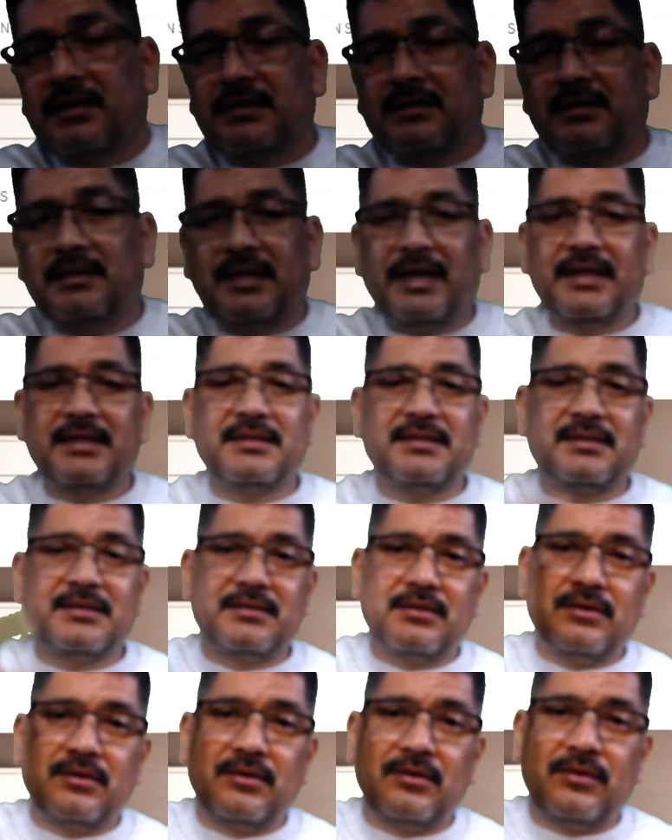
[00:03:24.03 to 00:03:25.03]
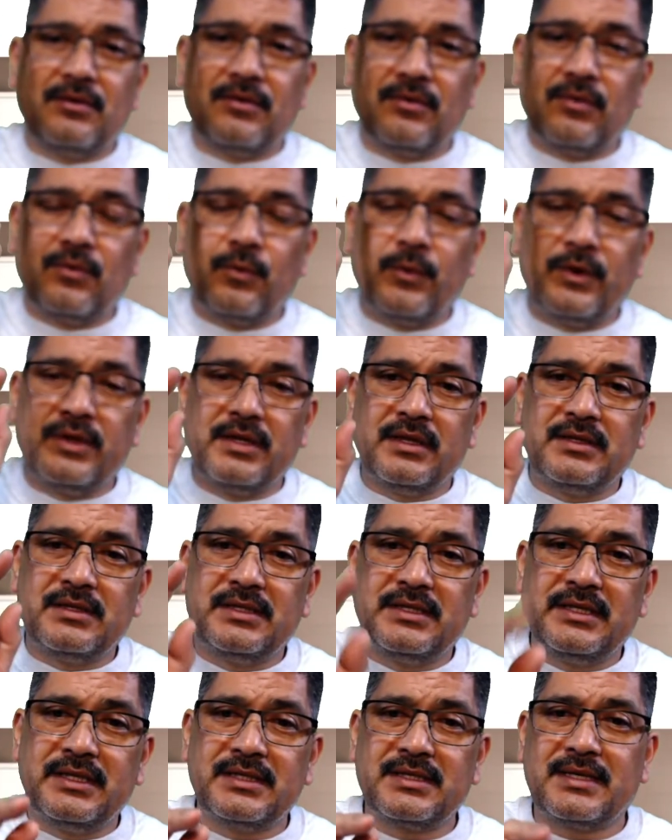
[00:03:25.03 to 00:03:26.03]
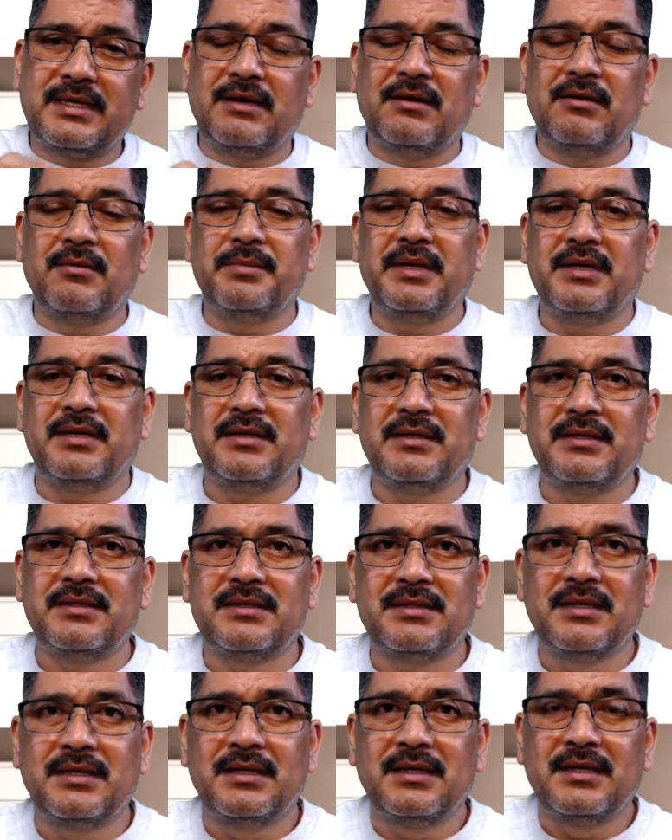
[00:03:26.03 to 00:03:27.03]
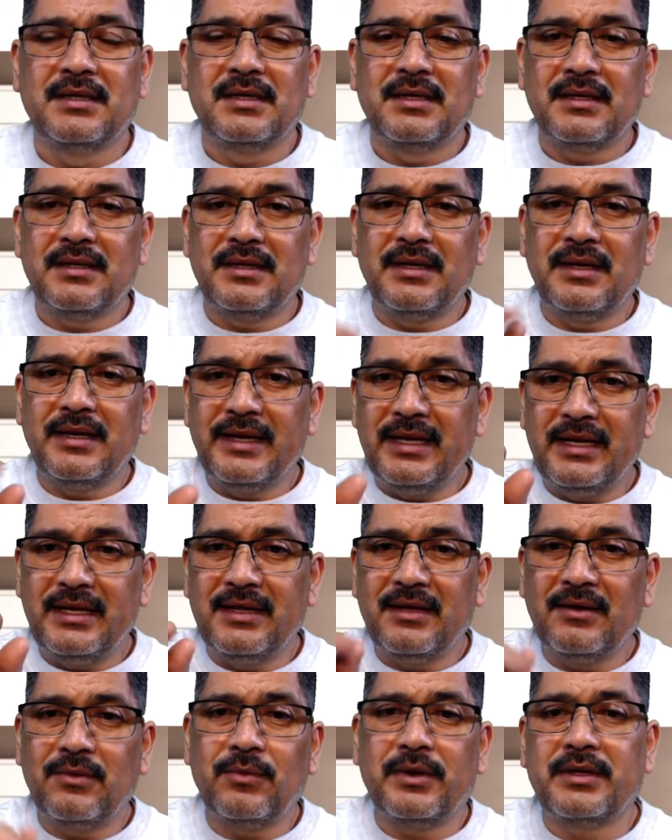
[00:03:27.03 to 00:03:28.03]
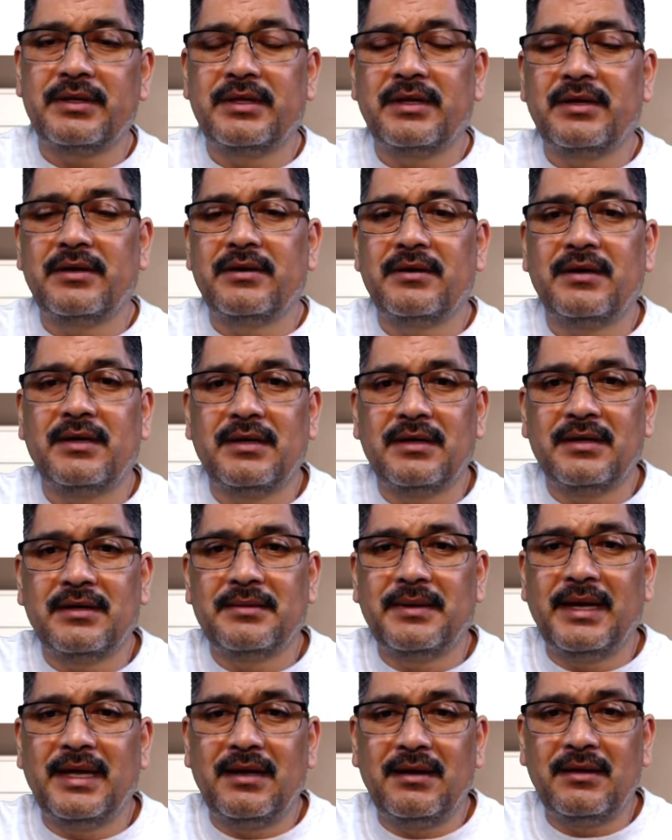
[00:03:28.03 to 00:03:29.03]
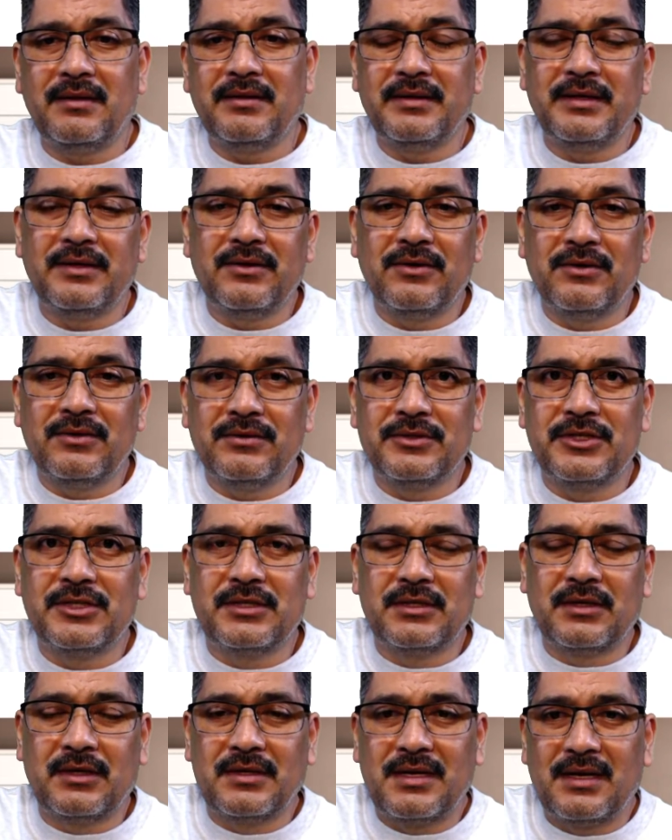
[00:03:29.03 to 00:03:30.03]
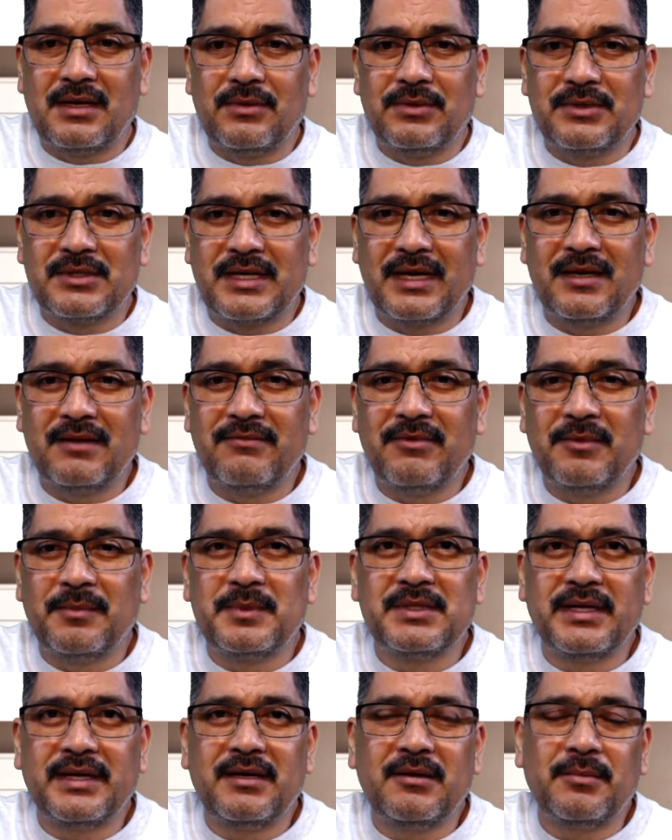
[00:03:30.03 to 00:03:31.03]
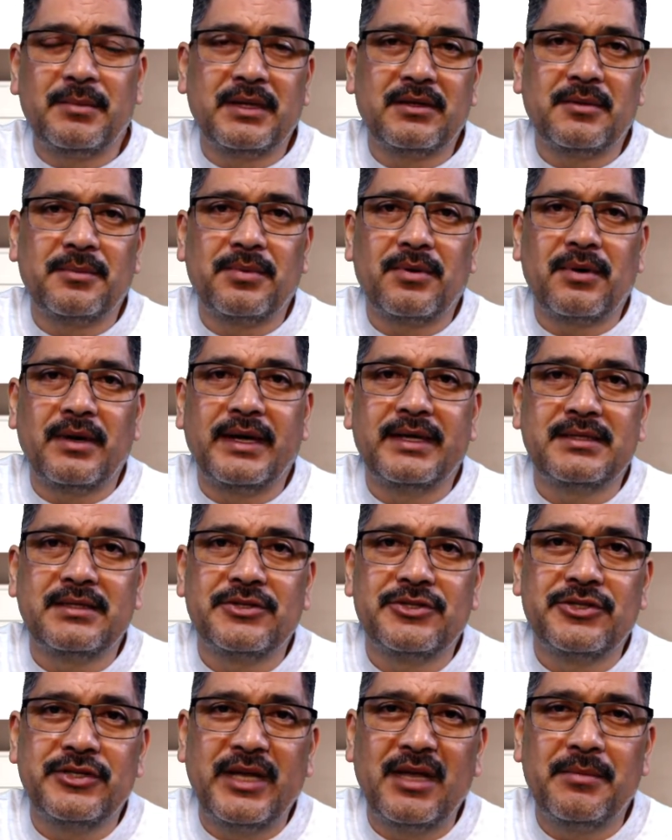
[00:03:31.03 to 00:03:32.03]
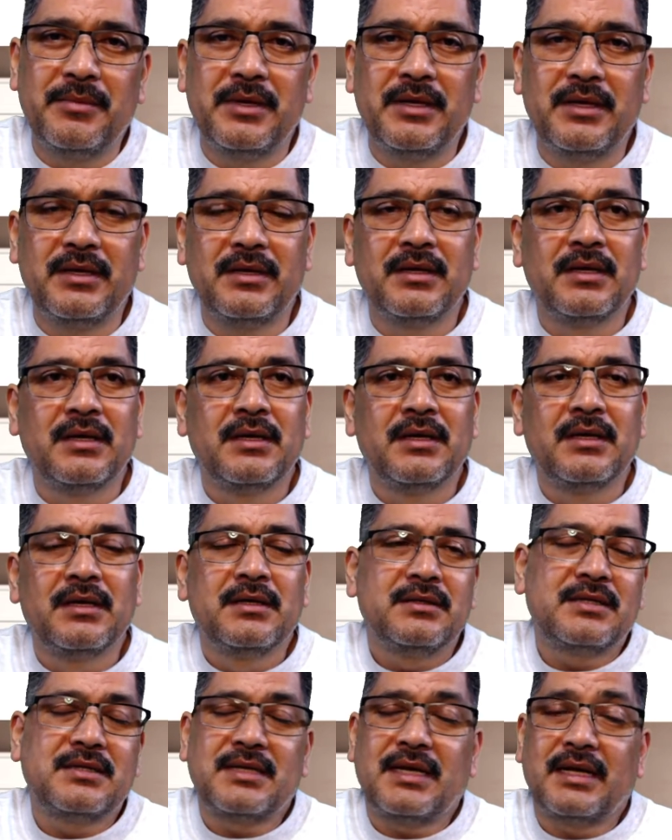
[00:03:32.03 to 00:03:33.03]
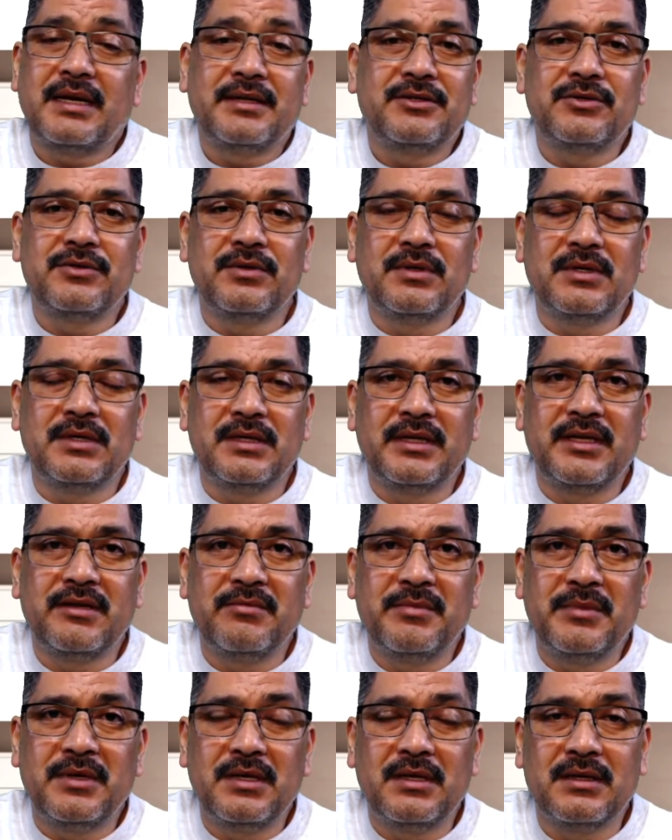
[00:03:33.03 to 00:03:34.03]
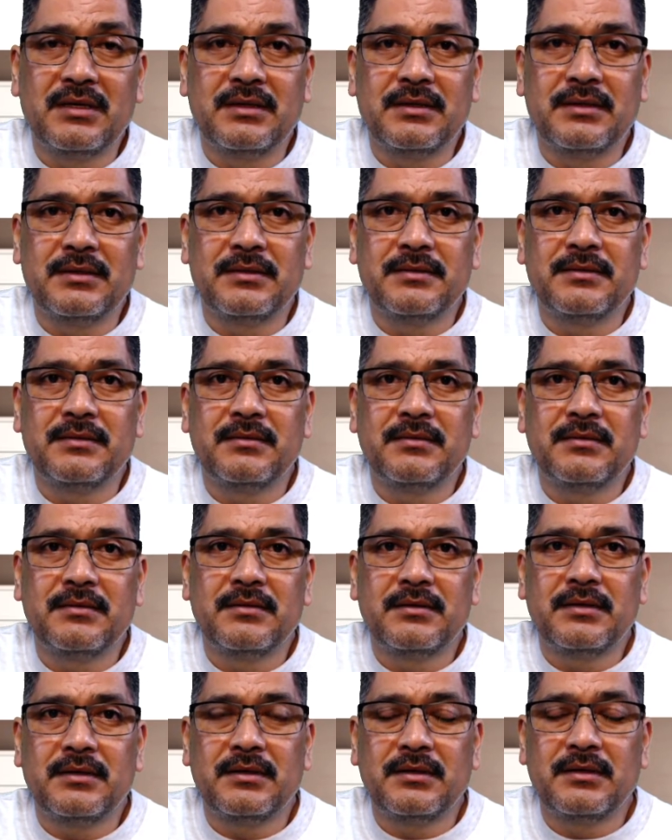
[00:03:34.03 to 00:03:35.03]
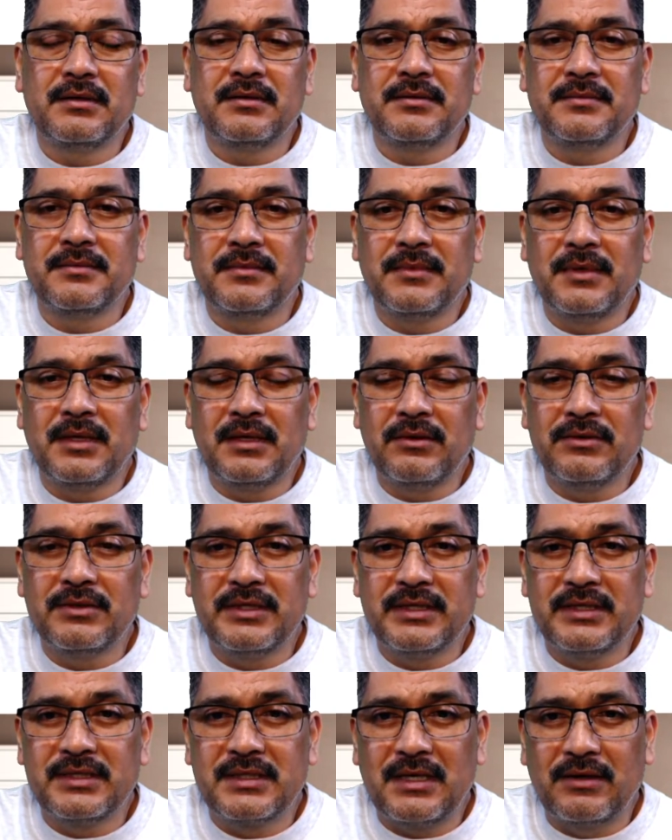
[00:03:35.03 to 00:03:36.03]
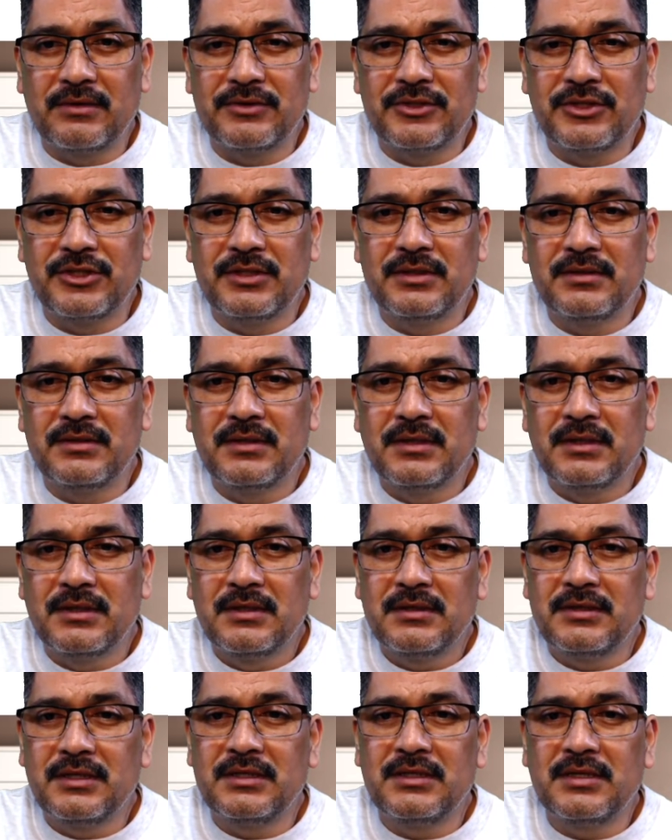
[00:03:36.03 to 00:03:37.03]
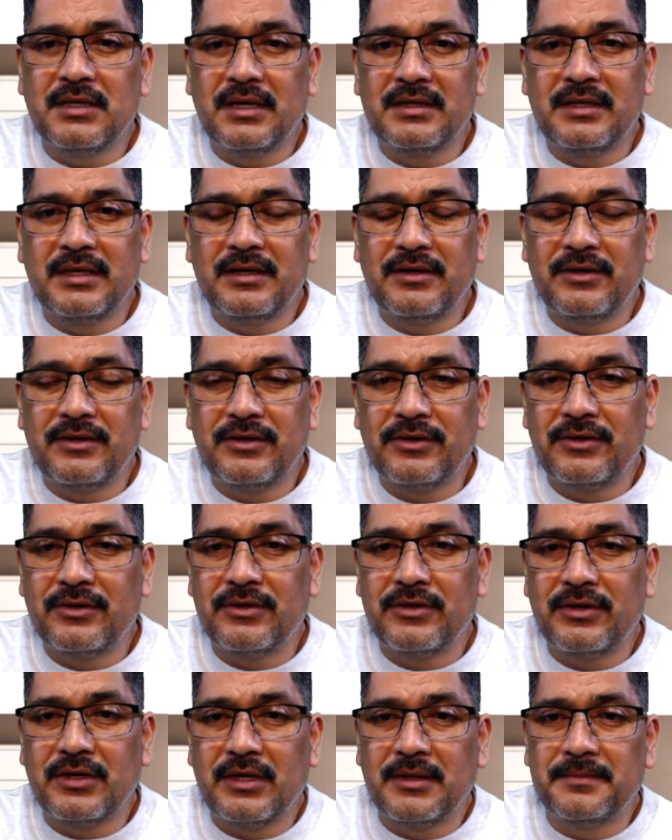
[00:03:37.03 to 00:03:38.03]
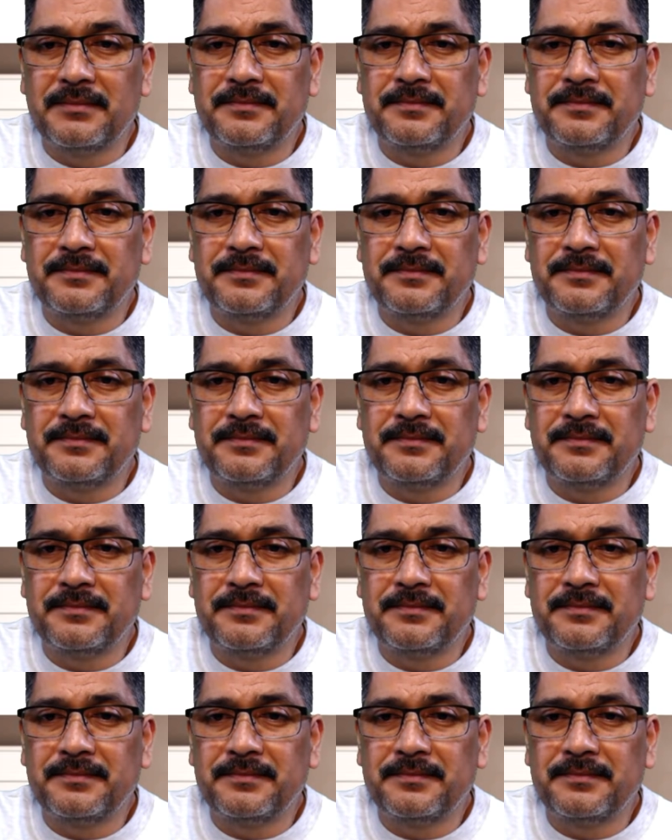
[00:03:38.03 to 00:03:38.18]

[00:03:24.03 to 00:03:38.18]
That's with a discount because the lady that worked there had, she saw that I was kind of upset about the price, and she decided to give me a little discount. She deducted her